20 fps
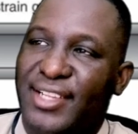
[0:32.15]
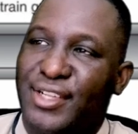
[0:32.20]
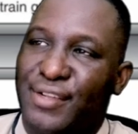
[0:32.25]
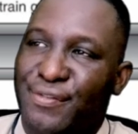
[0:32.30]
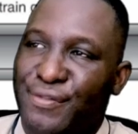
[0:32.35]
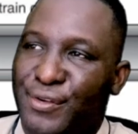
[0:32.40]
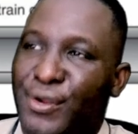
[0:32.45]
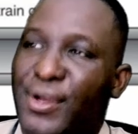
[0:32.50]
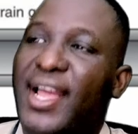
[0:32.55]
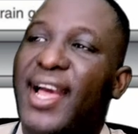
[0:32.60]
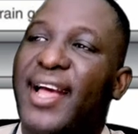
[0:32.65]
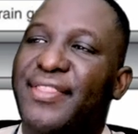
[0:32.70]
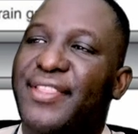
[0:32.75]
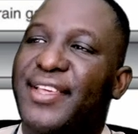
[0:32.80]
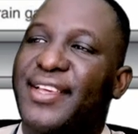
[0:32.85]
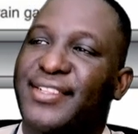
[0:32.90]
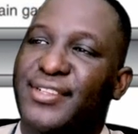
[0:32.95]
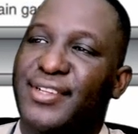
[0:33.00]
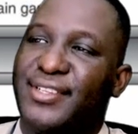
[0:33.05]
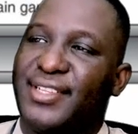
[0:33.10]
So if you look at
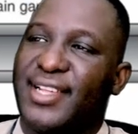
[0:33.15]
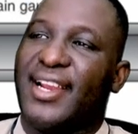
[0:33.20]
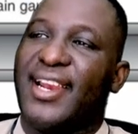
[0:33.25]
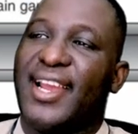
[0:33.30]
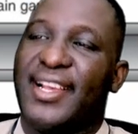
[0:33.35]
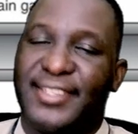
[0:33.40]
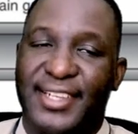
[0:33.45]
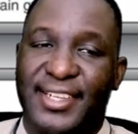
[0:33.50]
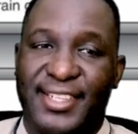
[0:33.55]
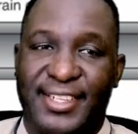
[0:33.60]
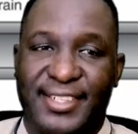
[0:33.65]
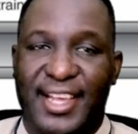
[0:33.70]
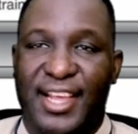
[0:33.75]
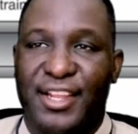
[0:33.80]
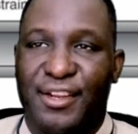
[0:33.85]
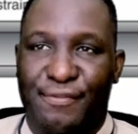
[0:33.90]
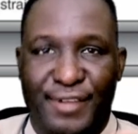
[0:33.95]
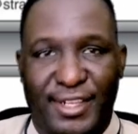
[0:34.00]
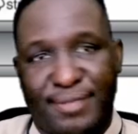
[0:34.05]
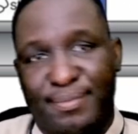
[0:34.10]
this, it's a classic
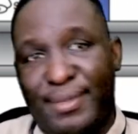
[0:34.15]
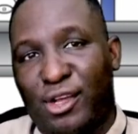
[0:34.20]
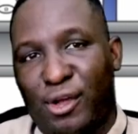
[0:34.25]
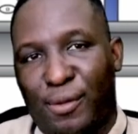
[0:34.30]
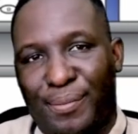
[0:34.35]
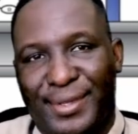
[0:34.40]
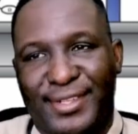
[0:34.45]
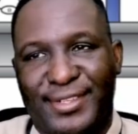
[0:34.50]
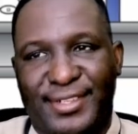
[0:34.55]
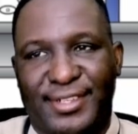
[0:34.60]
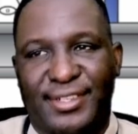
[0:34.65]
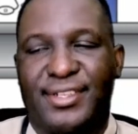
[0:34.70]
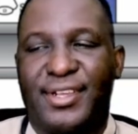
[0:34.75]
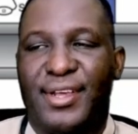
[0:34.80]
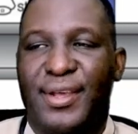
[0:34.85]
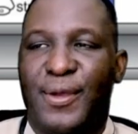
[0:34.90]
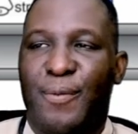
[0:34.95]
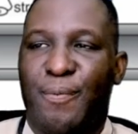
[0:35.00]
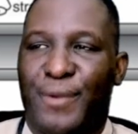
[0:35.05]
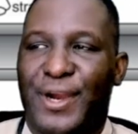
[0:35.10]
design of a Split Hopkinson
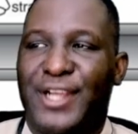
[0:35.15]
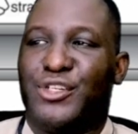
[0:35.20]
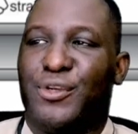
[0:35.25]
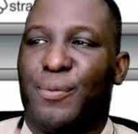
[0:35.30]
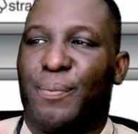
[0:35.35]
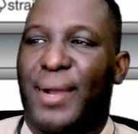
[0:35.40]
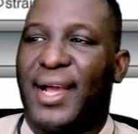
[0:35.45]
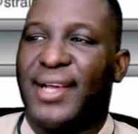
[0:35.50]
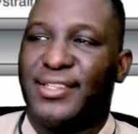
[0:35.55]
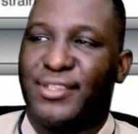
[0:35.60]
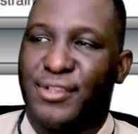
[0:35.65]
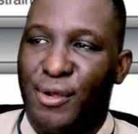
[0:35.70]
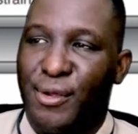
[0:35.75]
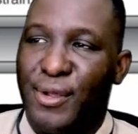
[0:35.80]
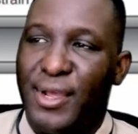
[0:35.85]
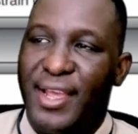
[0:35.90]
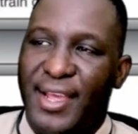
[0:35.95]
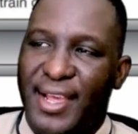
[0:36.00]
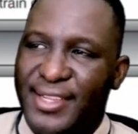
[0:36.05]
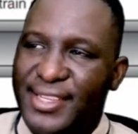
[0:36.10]
pressure bar. So
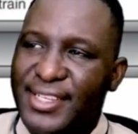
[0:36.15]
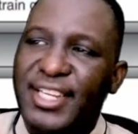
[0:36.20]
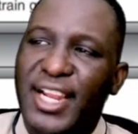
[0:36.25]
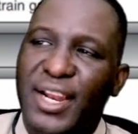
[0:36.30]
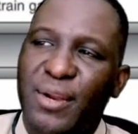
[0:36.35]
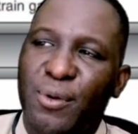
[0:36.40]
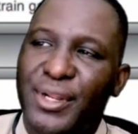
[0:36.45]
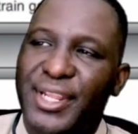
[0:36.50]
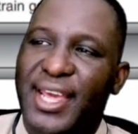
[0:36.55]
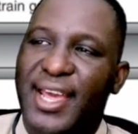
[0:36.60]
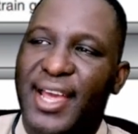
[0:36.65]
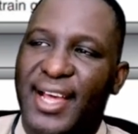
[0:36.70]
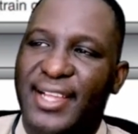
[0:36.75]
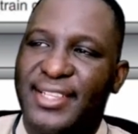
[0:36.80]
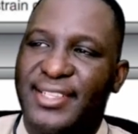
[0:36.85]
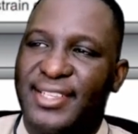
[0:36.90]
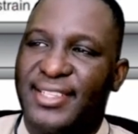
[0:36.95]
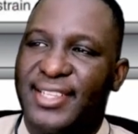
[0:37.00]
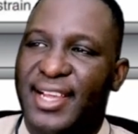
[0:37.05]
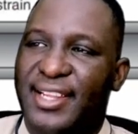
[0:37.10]
essentially what it
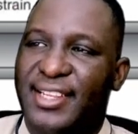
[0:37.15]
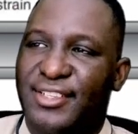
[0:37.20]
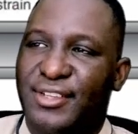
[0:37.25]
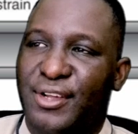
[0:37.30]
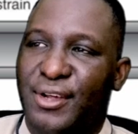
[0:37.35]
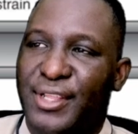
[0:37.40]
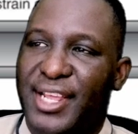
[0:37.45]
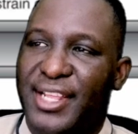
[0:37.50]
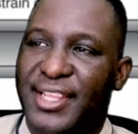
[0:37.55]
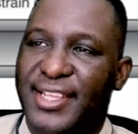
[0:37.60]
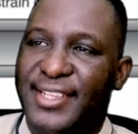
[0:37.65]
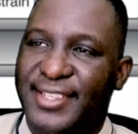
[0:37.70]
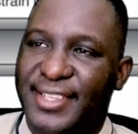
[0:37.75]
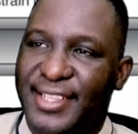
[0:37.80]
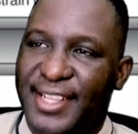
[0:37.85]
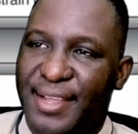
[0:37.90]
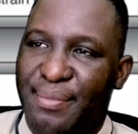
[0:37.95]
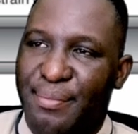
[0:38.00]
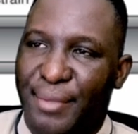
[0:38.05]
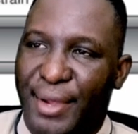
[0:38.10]
has is that it's got an
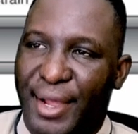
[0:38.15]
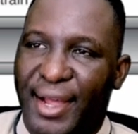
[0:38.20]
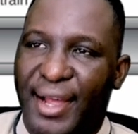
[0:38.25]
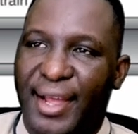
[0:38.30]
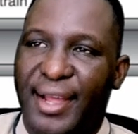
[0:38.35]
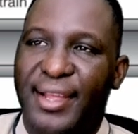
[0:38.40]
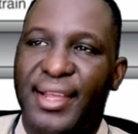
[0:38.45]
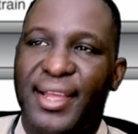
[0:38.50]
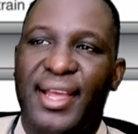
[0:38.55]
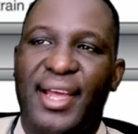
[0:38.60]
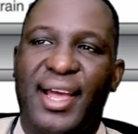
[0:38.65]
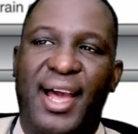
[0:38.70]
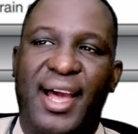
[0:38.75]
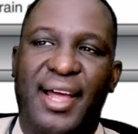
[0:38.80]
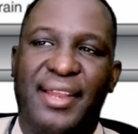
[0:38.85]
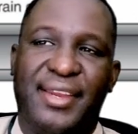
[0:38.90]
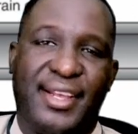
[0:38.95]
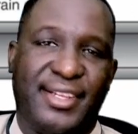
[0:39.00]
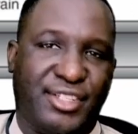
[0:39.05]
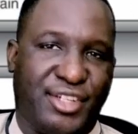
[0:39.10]
incident bar
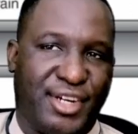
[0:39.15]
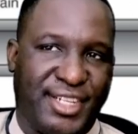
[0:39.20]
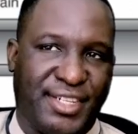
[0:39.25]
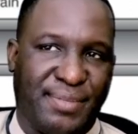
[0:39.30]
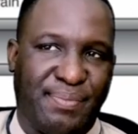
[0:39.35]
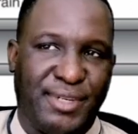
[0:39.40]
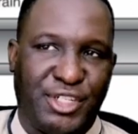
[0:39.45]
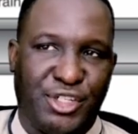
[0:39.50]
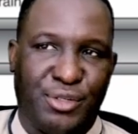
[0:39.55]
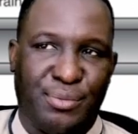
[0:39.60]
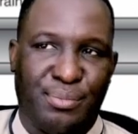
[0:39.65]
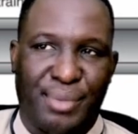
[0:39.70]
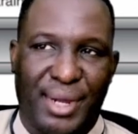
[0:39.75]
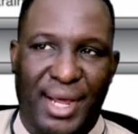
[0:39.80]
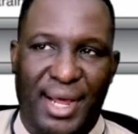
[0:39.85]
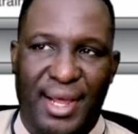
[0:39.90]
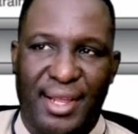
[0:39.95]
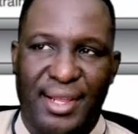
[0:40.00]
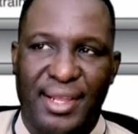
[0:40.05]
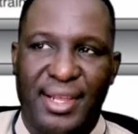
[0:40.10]
and a transmission
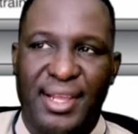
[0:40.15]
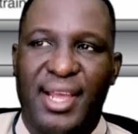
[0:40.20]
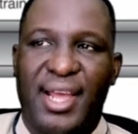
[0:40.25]
bar.